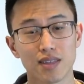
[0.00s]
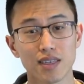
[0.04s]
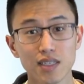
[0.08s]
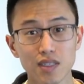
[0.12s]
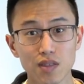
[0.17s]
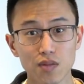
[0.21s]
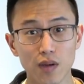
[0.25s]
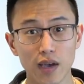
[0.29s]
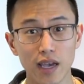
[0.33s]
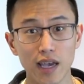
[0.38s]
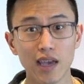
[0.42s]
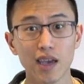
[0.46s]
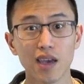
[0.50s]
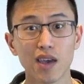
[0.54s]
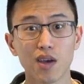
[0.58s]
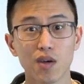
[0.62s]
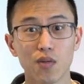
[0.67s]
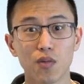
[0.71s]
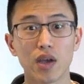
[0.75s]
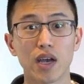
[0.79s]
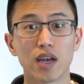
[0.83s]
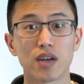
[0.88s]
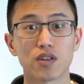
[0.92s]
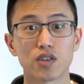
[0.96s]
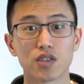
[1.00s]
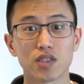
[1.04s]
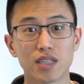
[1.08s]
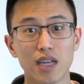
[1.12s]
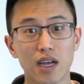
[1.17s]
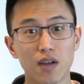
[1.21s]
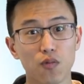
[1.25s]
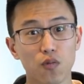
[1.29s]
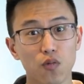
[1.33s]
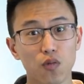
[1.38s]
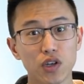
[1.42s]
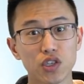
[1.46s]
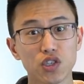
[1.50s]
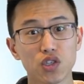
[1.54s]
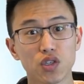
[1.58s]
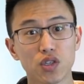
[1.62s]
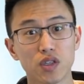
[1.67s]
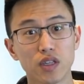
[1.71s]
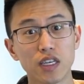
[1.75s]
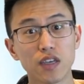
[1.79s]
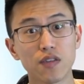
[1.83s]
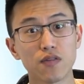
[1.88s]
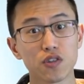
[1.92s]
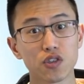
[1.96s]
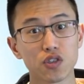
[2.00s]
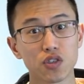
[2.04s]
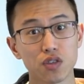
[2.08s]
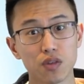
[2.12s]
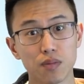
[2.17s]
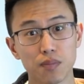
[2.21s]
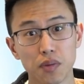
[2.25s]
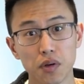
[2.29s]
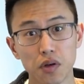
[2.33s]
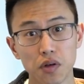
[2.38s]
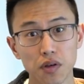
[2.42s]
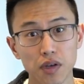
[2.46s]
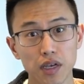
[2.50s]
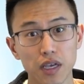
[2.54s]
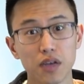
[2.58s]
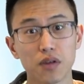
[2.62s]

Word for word: This way, we understand which levers to pull